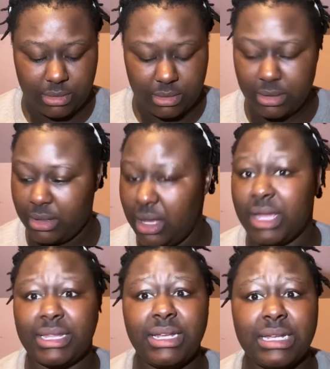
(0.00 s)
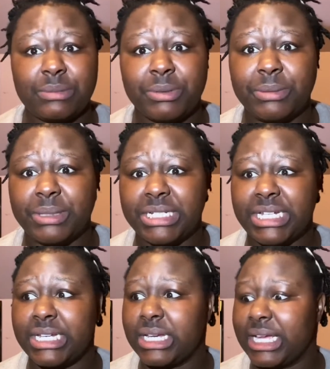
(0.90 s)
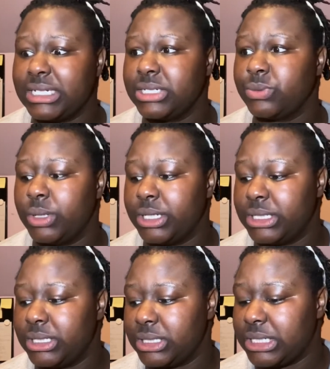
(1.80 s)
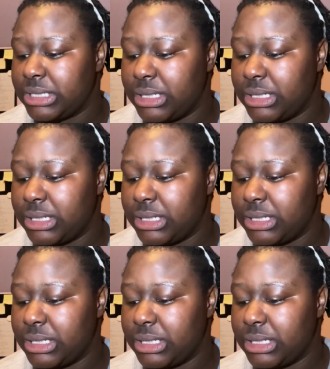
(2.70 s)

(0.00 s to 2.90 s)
yeah, I think that's pretty much it. I just wanted to just